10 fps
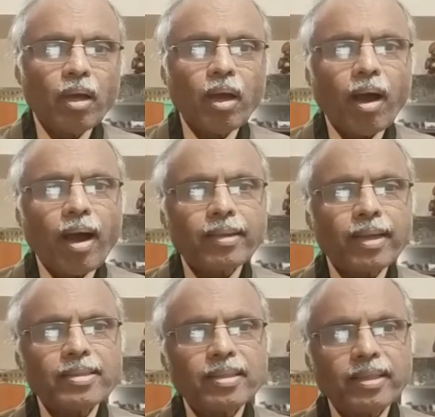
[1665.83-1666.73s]

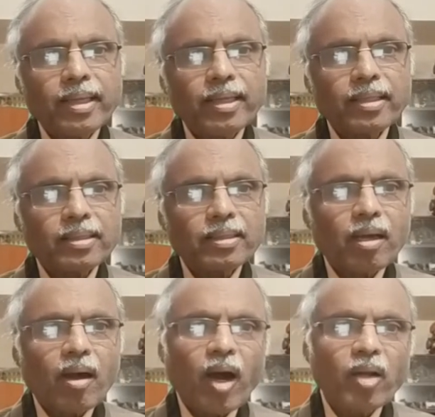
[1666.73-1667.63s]
Authorized dealers
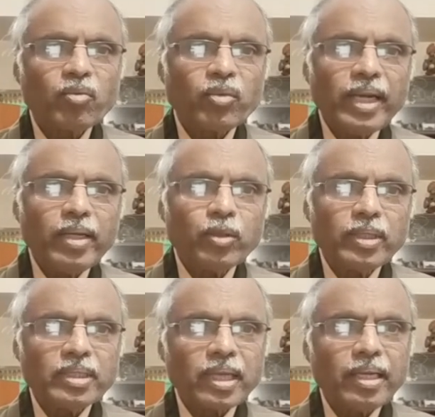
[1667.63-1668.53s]
are free to
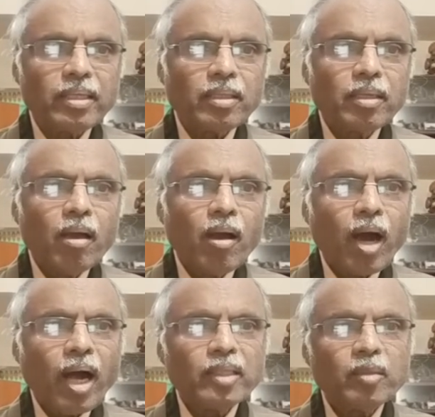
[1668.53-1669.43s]
decide
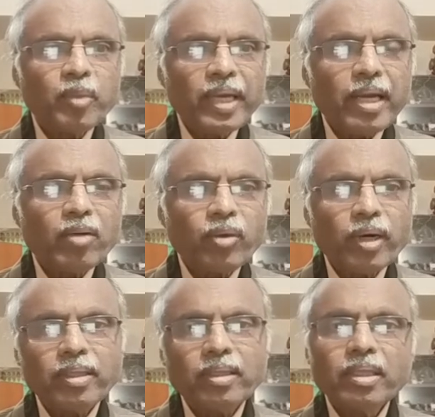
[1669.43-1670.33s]
on the period
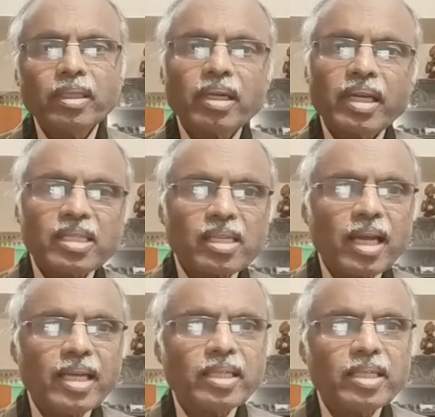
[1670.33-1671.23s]
for
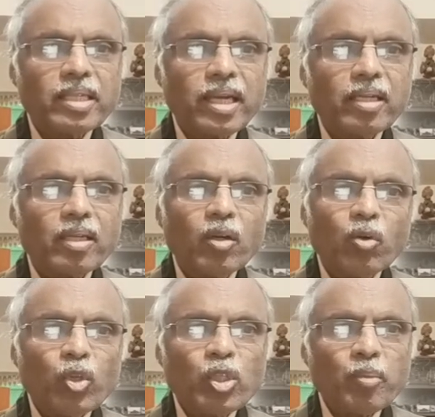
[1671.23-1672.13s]
crystallization,
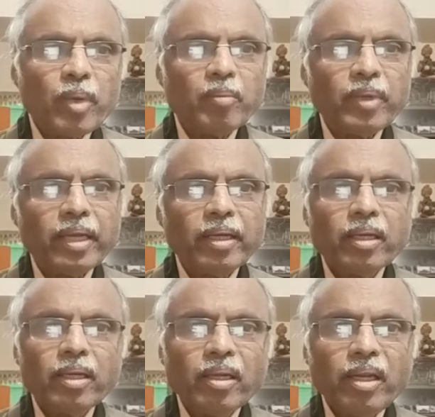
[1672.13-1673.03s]
which may be
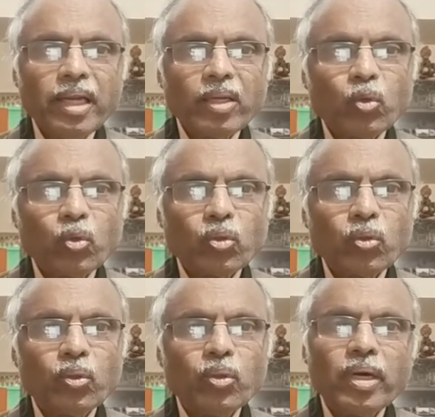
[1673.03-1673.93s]
linked
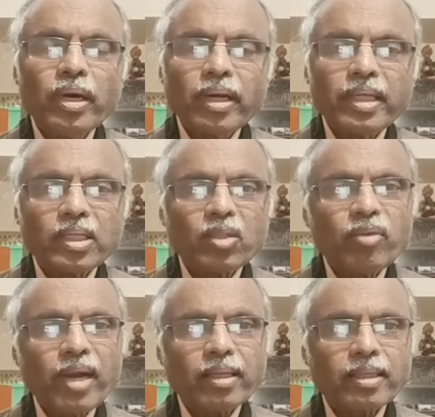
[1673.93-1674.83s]
to risk
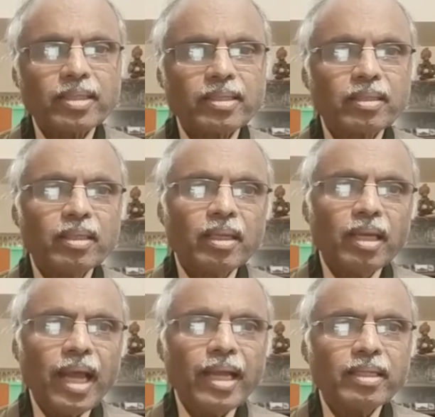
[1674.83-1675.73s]
factors
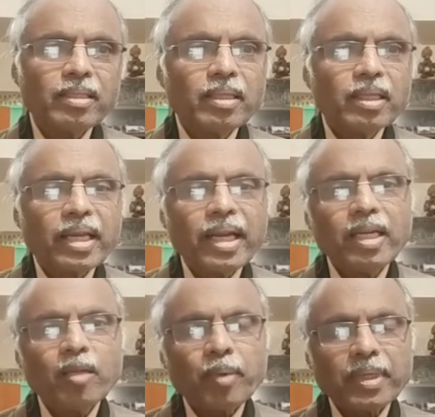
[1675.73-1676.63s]
like
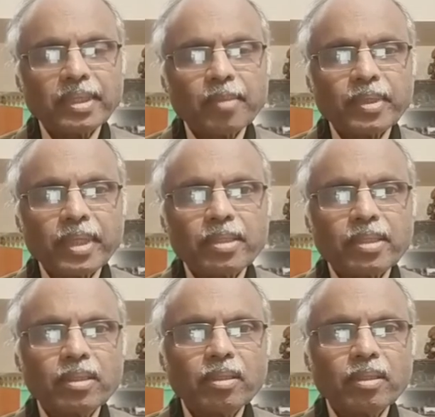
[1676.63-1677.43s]
credit perceptions